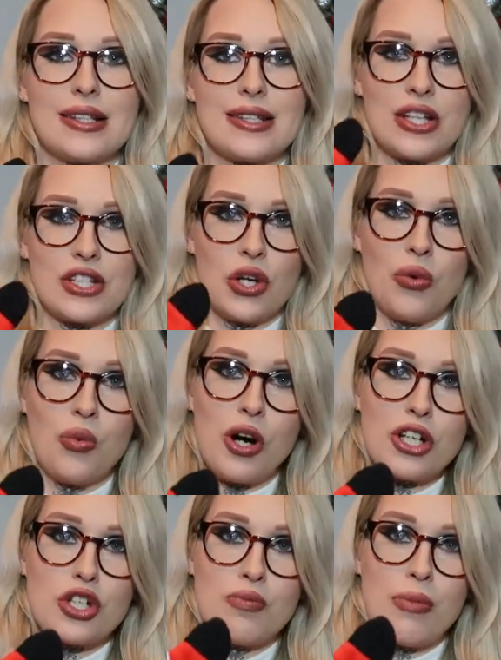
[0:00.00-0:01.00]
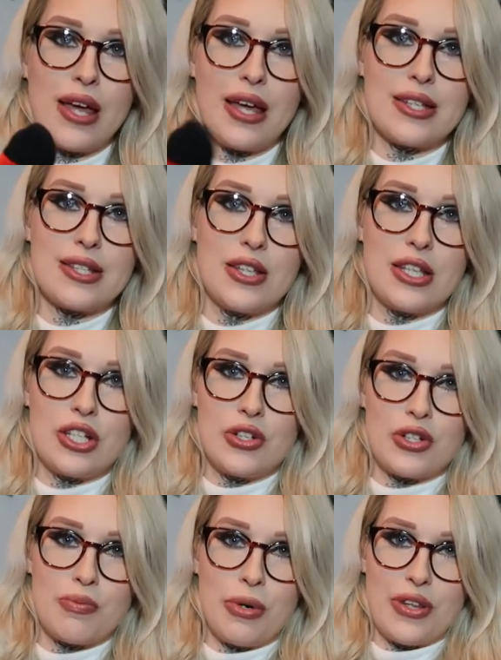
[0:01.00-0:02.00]
santa wash mitt so the
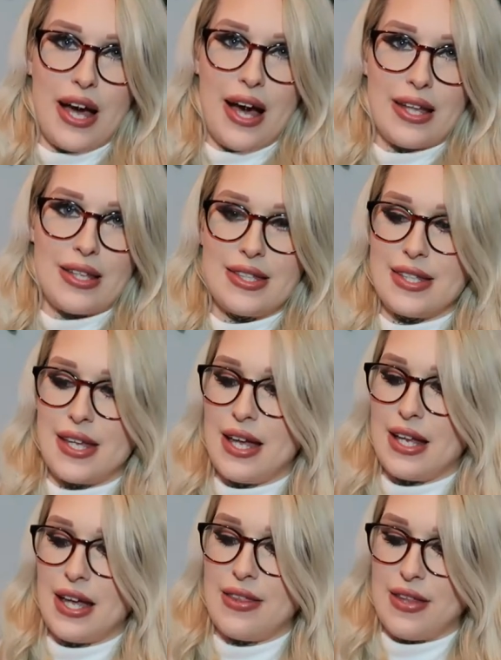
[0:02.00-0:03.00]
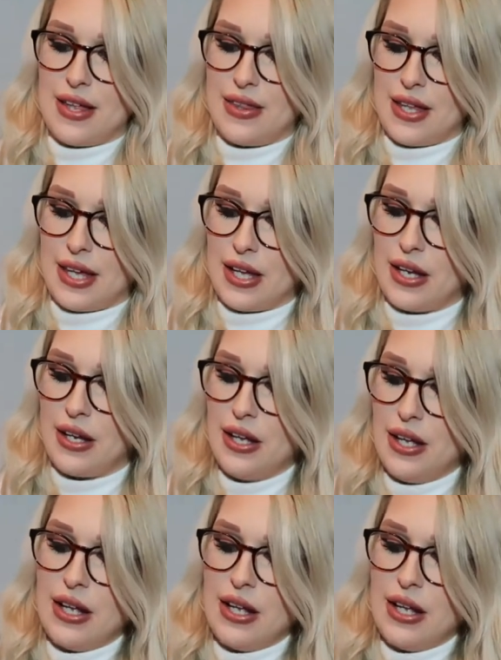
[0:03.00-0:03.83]
children put their hands in and then they can